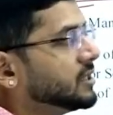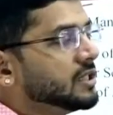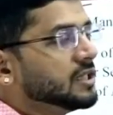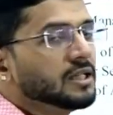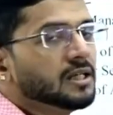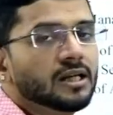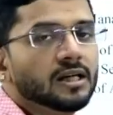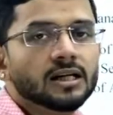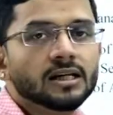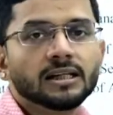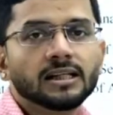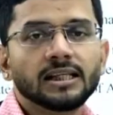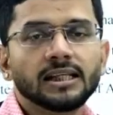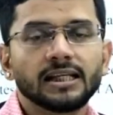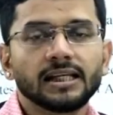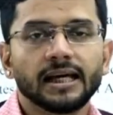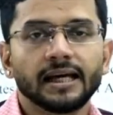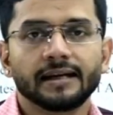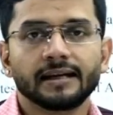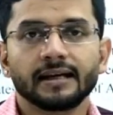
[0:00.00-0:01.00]
of the
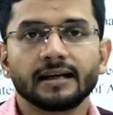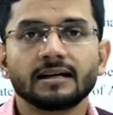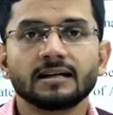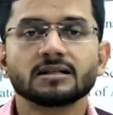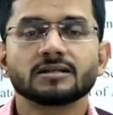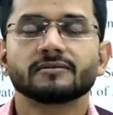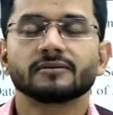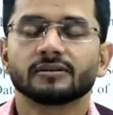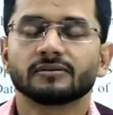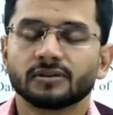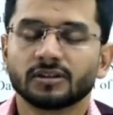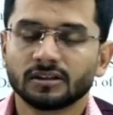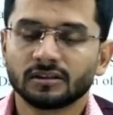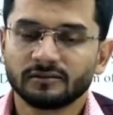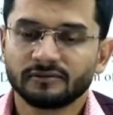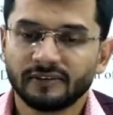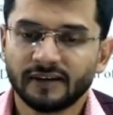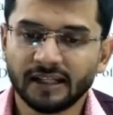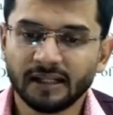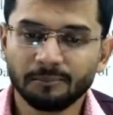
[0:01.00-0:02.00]
key areas, one
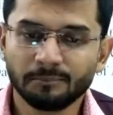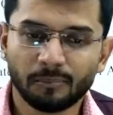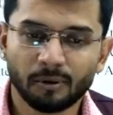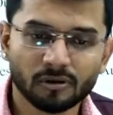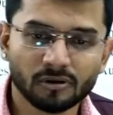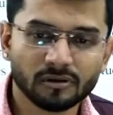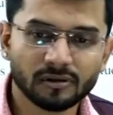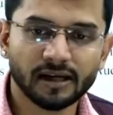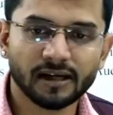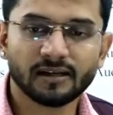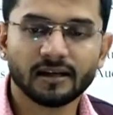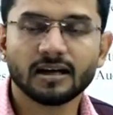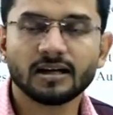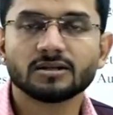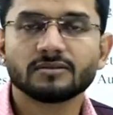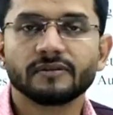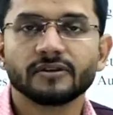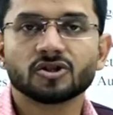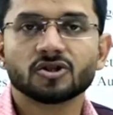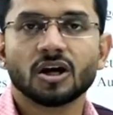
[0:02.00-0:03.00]
of the very important
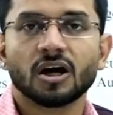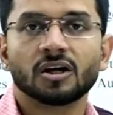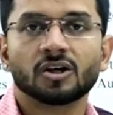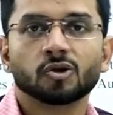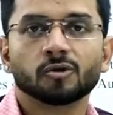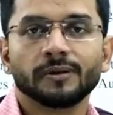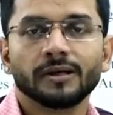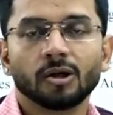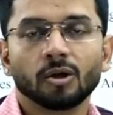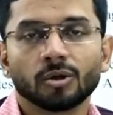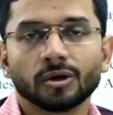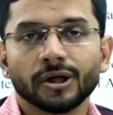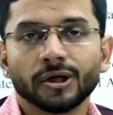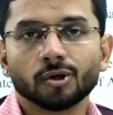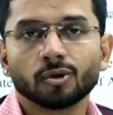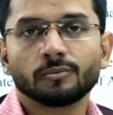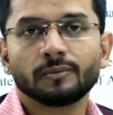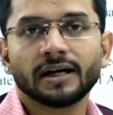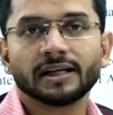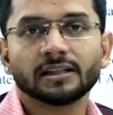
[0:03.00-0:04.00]
areas which are to be
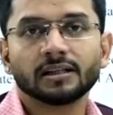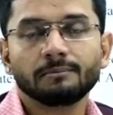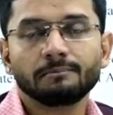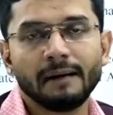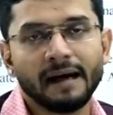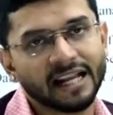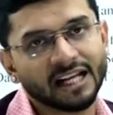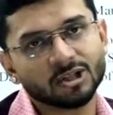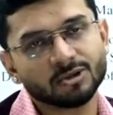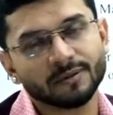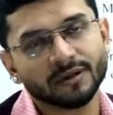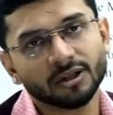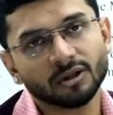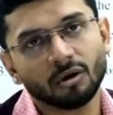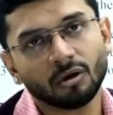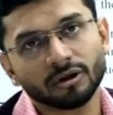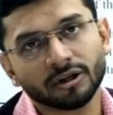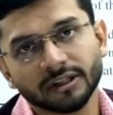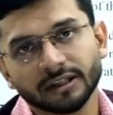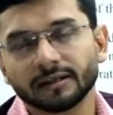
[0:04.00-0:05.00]
looked into by the
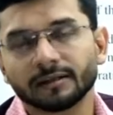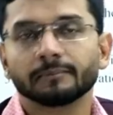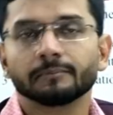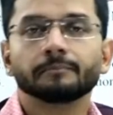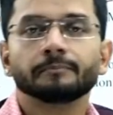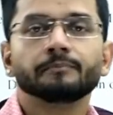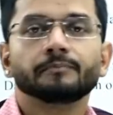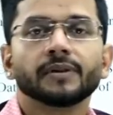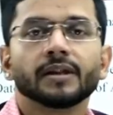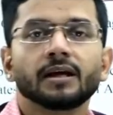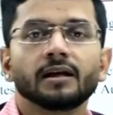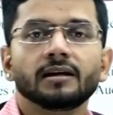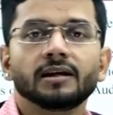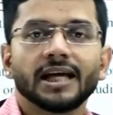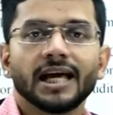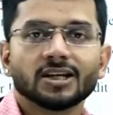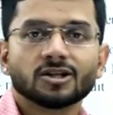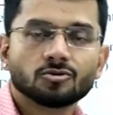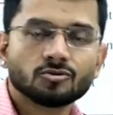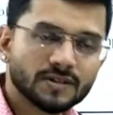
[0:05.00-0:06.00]
management auditor.
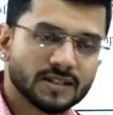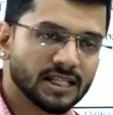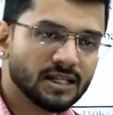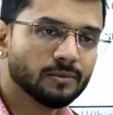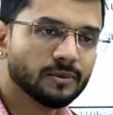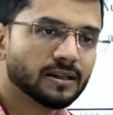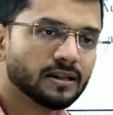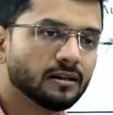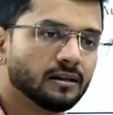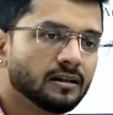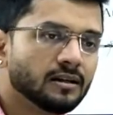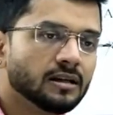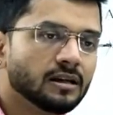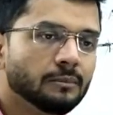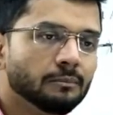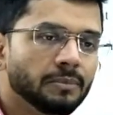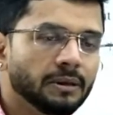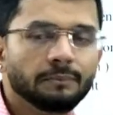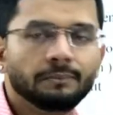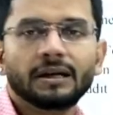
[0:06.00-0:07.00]
He has to see whether
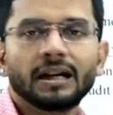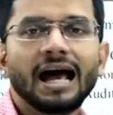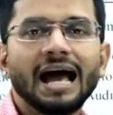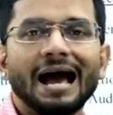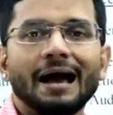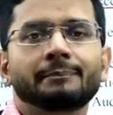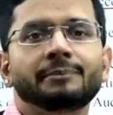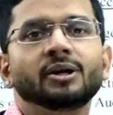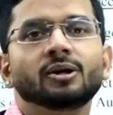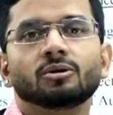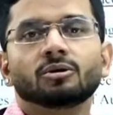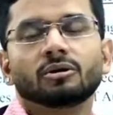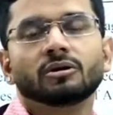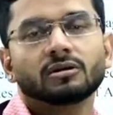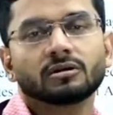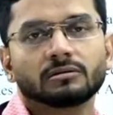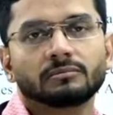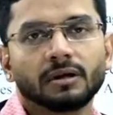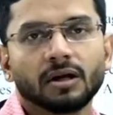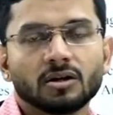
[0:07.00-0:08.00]
people are happy or
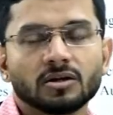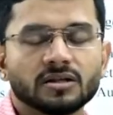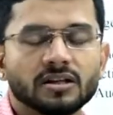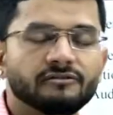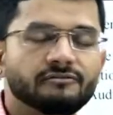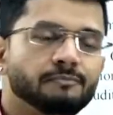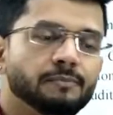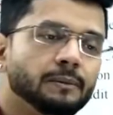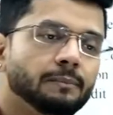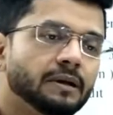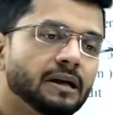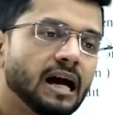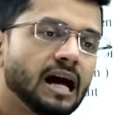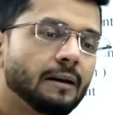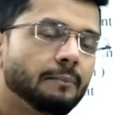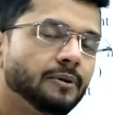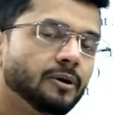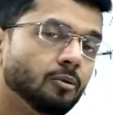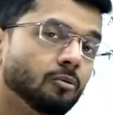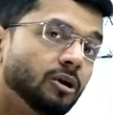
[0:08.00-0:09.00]
not, because if
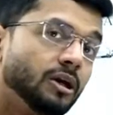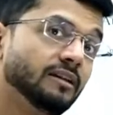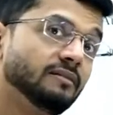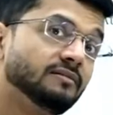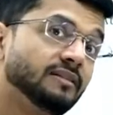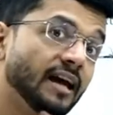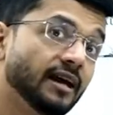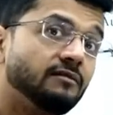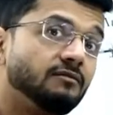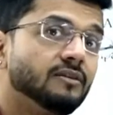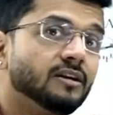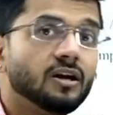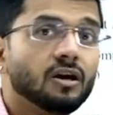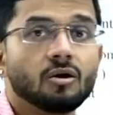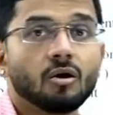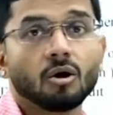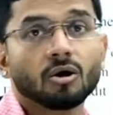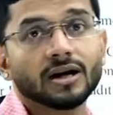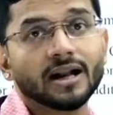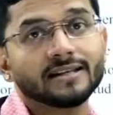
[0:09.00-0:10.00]
people are happy, only then
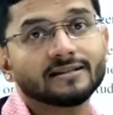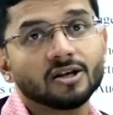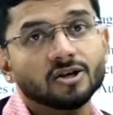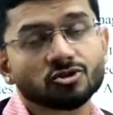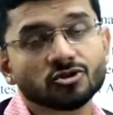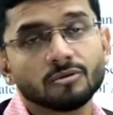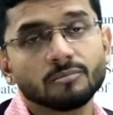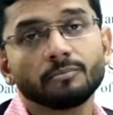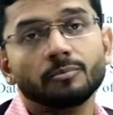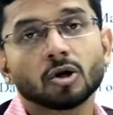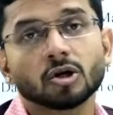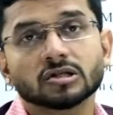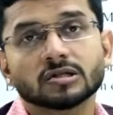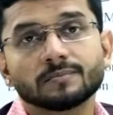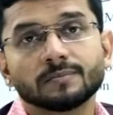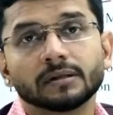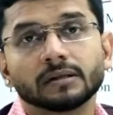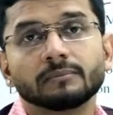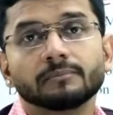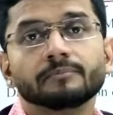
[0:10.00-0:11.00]
will an organization
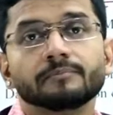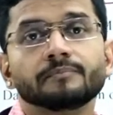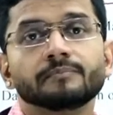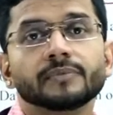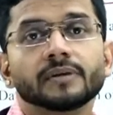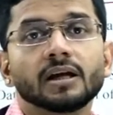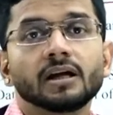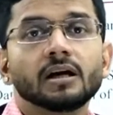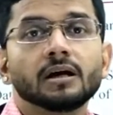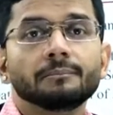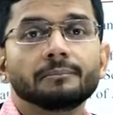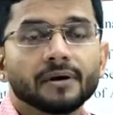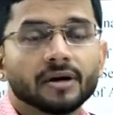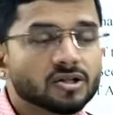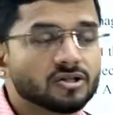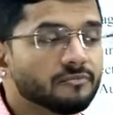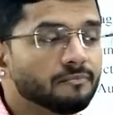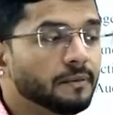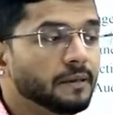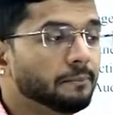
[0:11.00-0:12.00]
prosper.
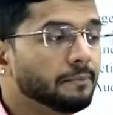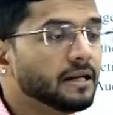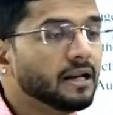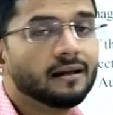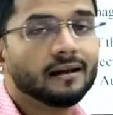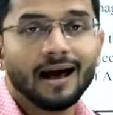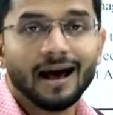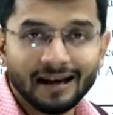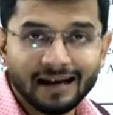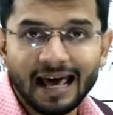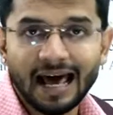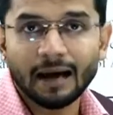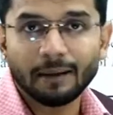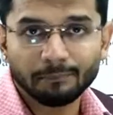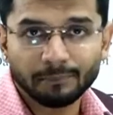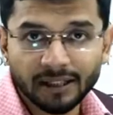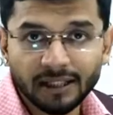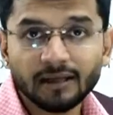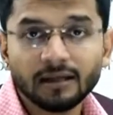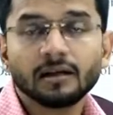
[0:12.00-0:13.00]
Because if people are
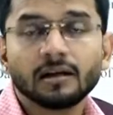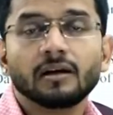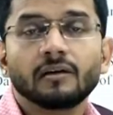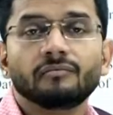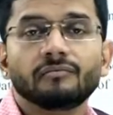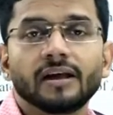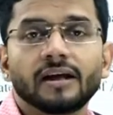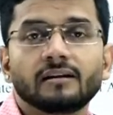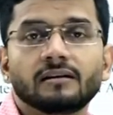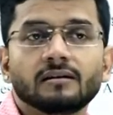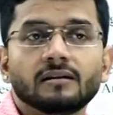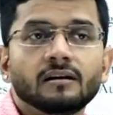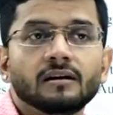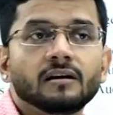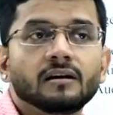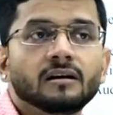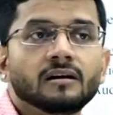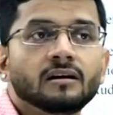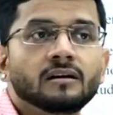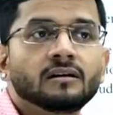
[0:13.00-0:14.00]
unhappy,
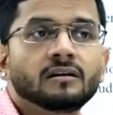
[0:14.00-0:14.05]
then